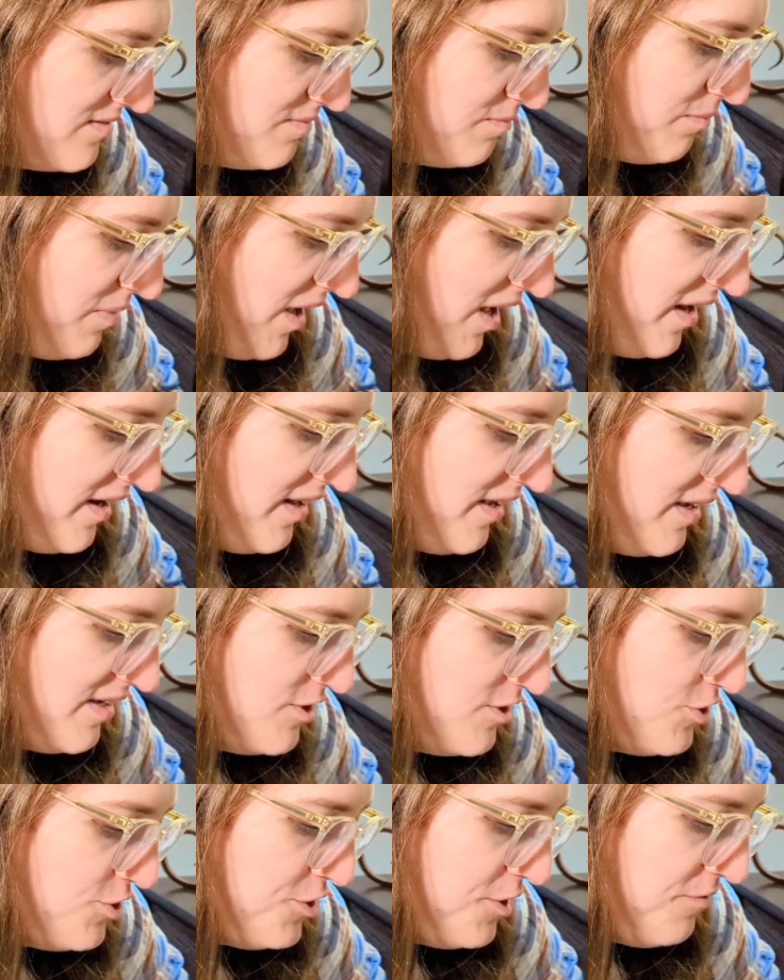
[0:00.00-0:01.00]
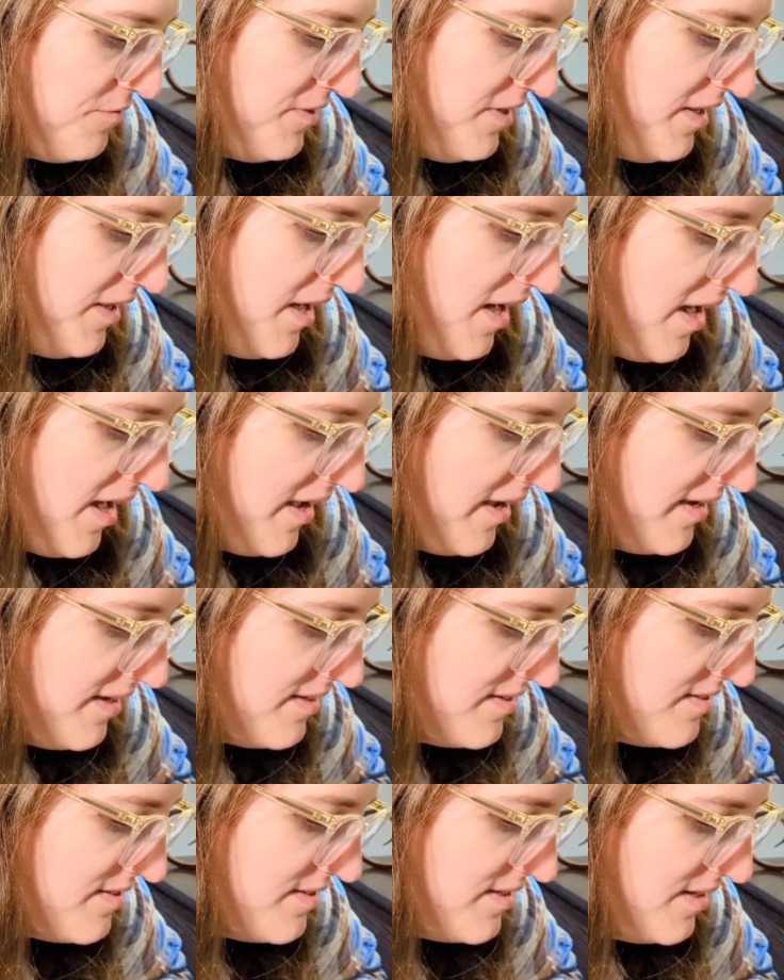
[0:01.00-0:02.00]
body, shifty
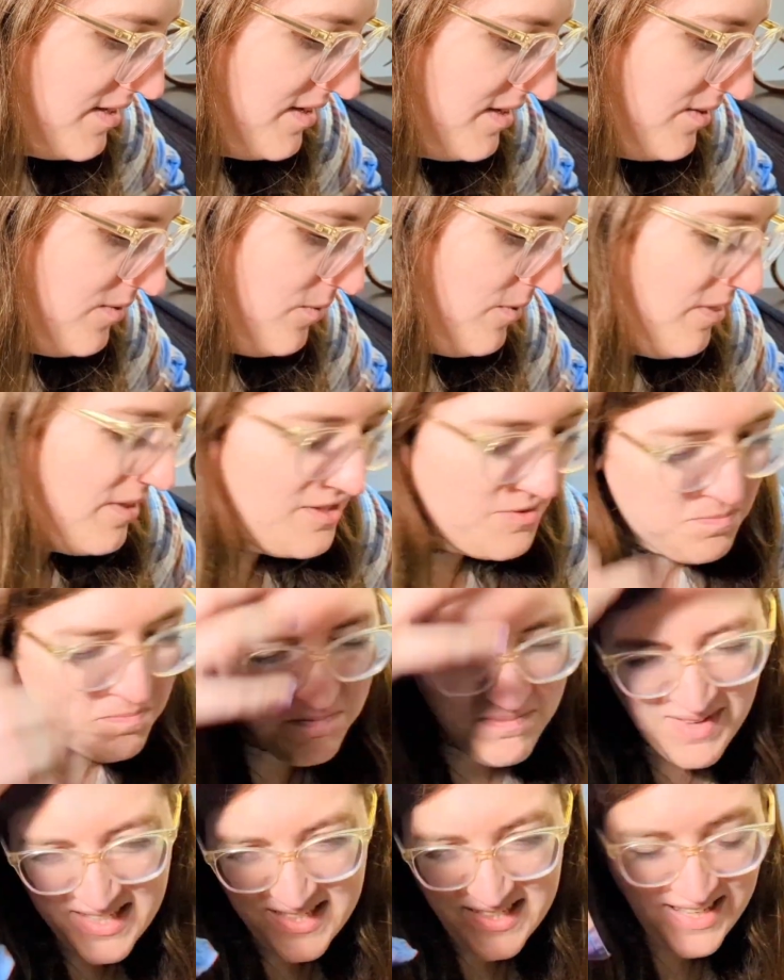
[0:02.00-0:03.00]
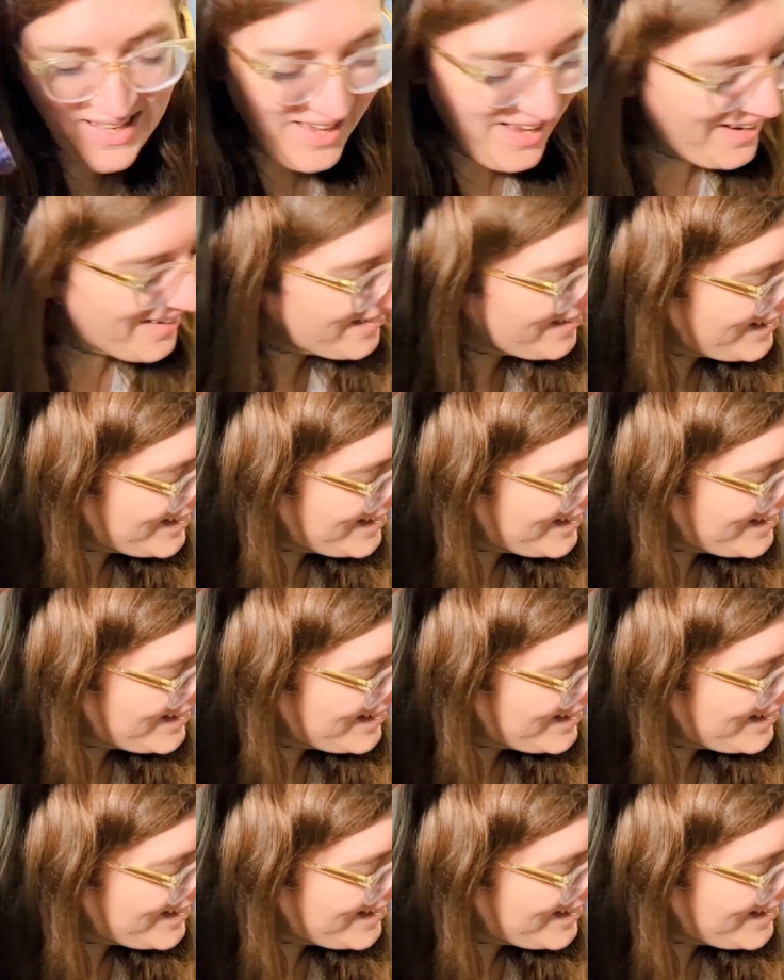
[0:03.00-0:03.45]
eyes, with this messy hair